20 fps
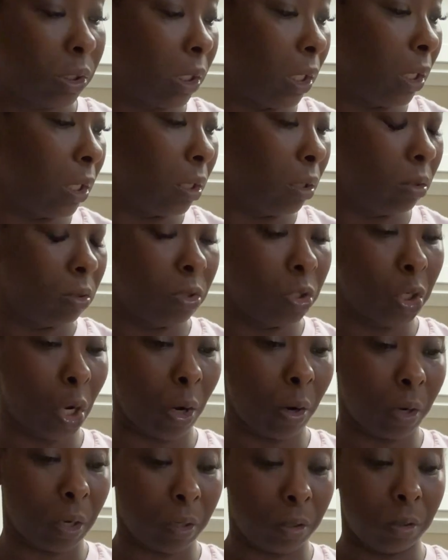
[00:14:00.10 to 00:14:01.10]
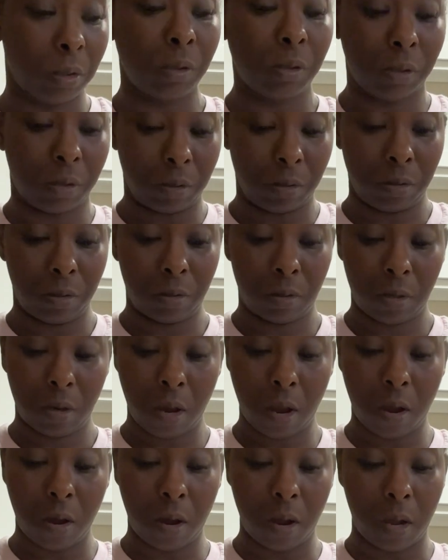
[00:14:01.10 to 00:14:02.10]
scent Jergens.
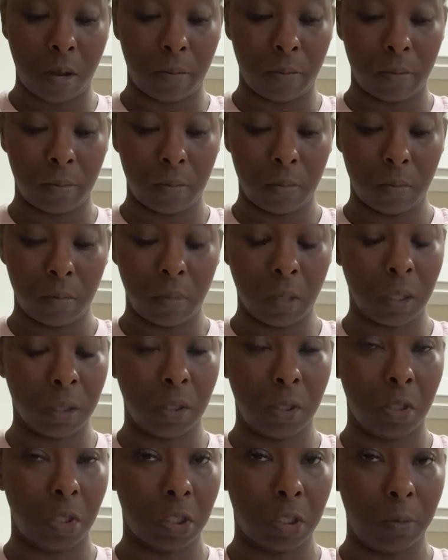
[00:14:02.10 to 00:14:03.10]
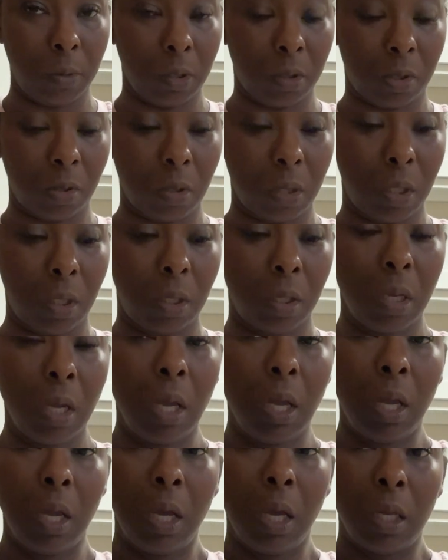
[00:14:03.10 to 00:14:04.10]
Um, because it just smells so good.
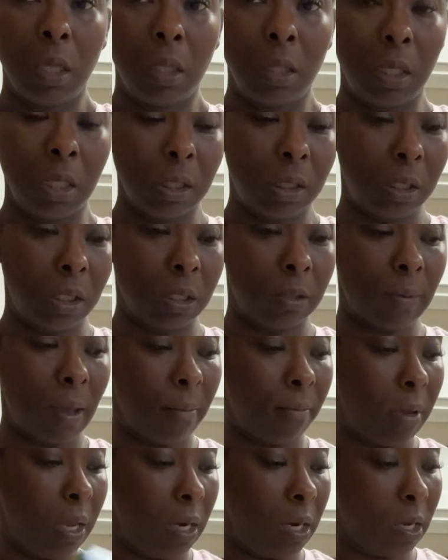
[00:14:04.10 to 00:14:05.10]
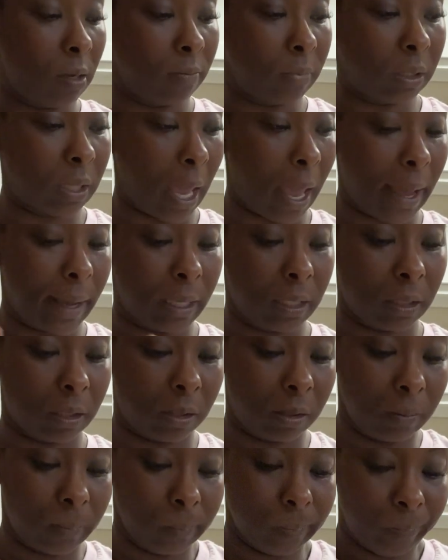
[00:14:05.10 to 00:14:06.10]
This is my medium size
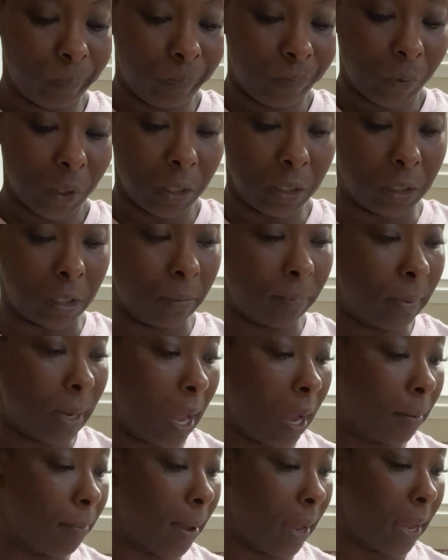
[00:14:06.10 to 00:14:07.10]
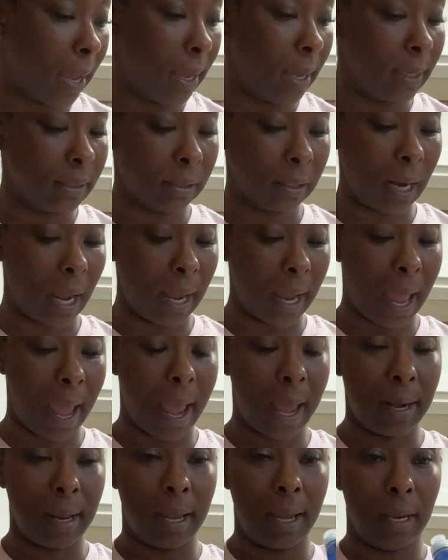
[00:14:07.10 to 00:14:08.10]
Ziploc bag that I
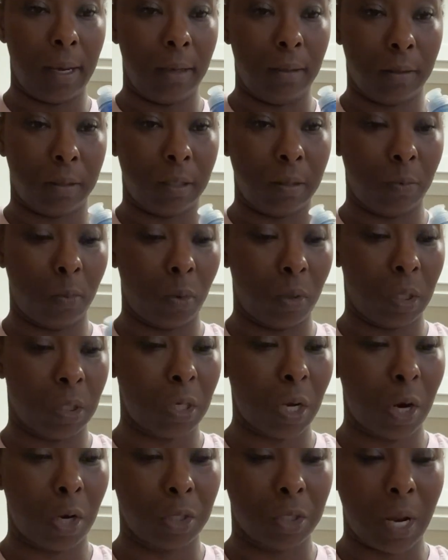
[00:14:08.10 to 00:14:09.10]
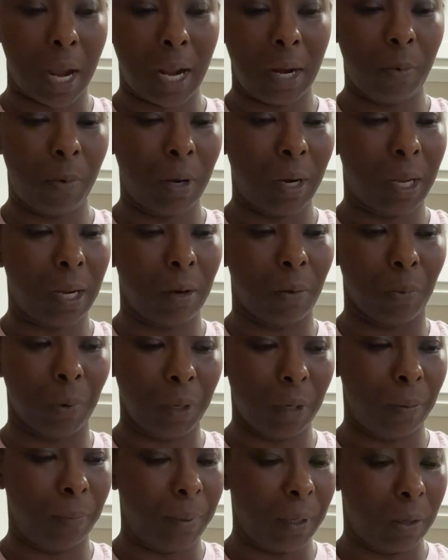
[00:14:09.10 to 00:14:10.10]
got and some more detergent. I didn't want to get a
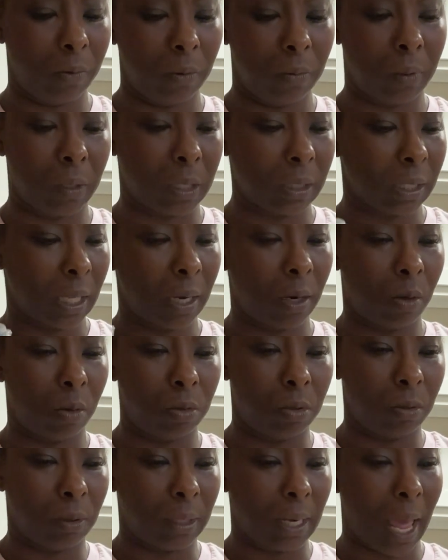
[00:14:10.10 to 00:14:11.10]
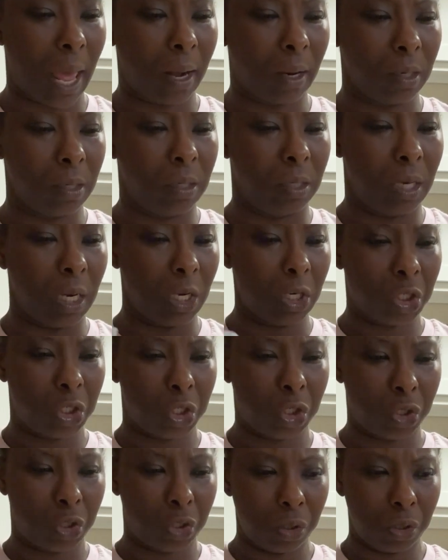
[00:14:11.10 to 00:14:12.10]
real big one because I don't do a lot of dish
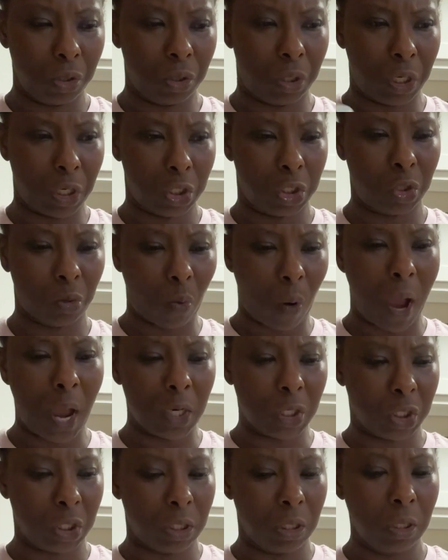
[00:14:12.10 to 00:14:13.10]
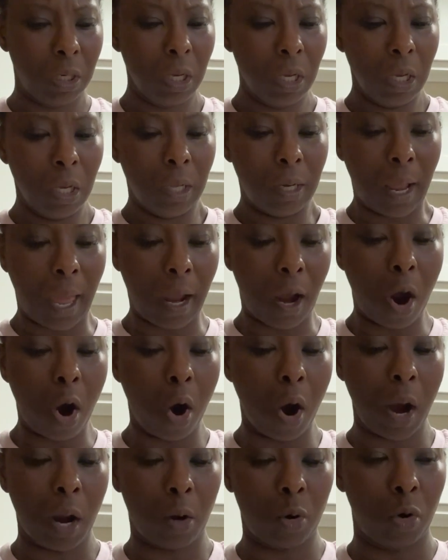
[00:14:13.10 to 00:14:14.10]
dishwashing washing, like
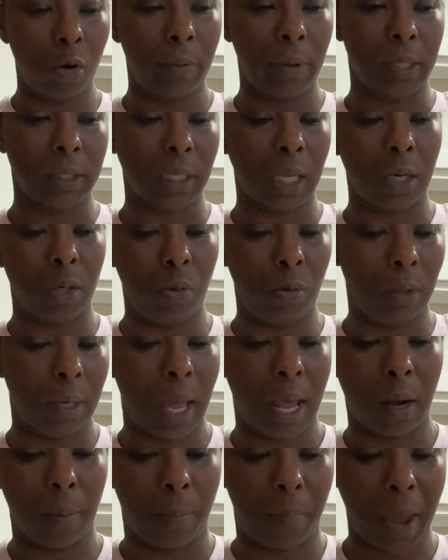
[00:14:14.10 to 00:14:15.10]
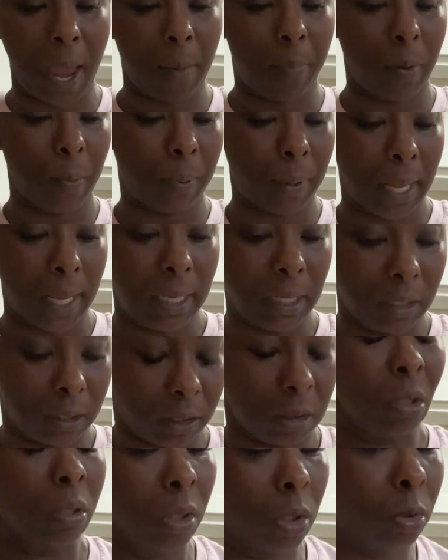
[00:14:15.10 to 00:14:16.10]
hardcore, because I do a lot of paper plates.
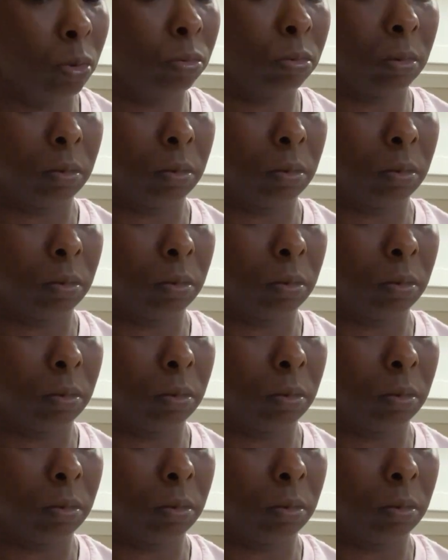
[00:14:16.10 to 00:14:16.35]
Oh.